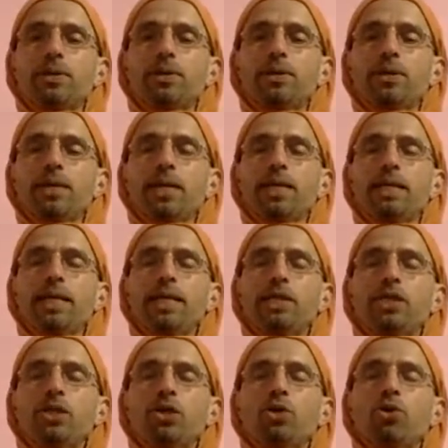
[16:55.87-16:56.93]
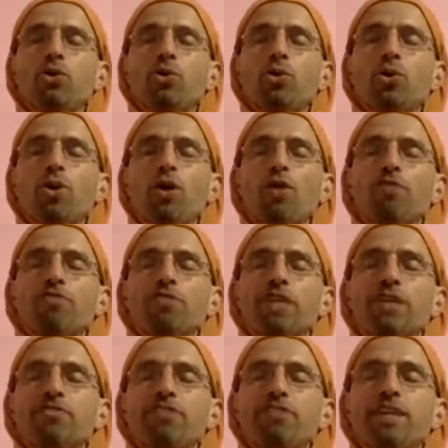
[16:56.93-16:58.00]
and then the whole of that
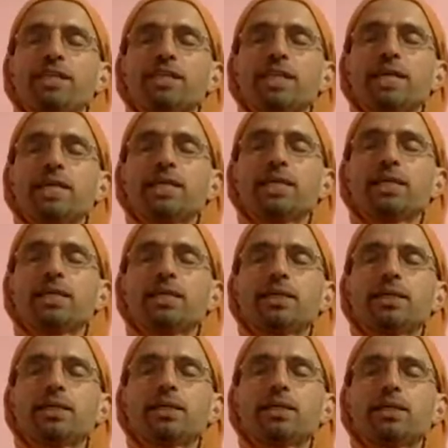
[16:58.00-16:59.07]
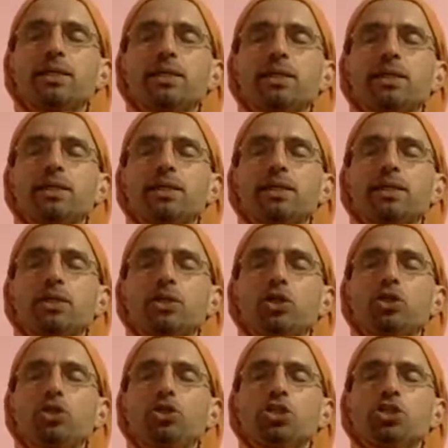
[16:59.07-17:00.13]
face area. You
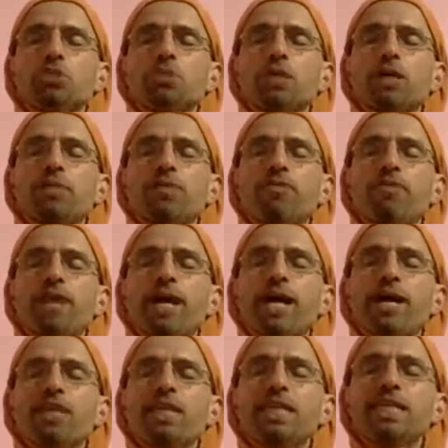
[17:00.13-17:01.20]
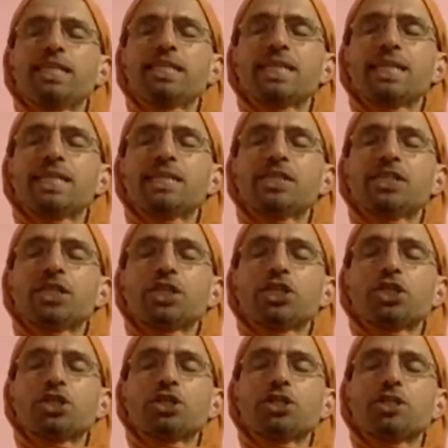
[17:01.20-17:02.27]
just become aware of any
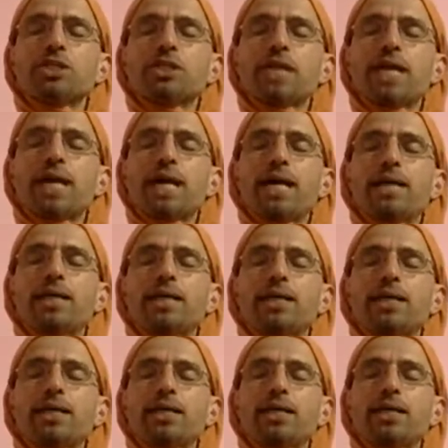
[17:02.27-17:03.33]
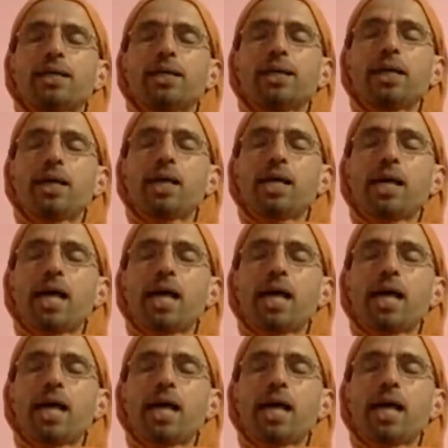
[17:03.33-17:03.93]
sensations there and